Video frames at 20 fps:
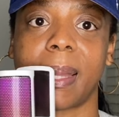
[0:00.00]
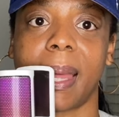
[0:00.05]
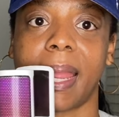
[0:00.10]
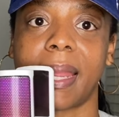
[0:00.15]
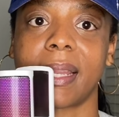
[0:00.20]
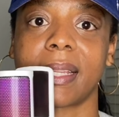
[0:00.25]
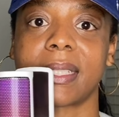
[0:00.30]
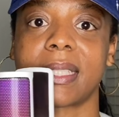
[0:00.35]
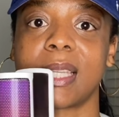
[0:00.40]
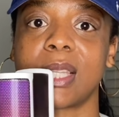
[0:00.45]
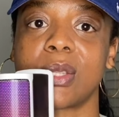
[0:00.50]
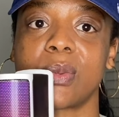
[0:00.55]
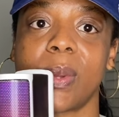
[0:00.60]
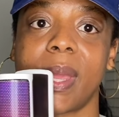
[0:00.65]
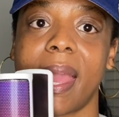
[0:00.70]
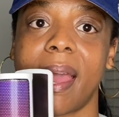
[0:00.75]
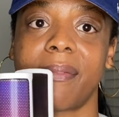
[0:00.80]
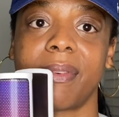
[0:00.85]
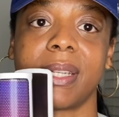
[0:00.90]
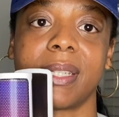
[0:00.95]
Like, since we
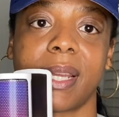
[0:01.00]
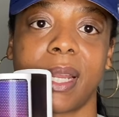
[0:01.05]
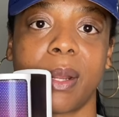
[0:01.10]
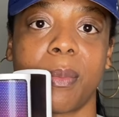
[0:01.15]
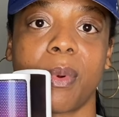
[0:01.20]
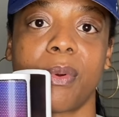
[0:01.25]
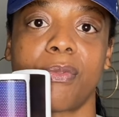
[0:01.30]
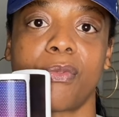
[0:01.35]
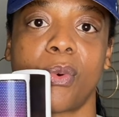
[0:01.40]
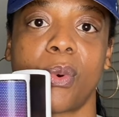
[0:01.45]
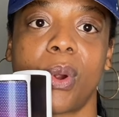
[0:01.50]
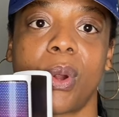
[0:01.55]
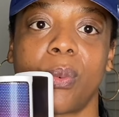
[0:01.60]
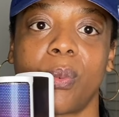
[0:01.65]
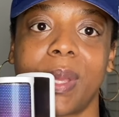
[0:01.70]
haven't done it before,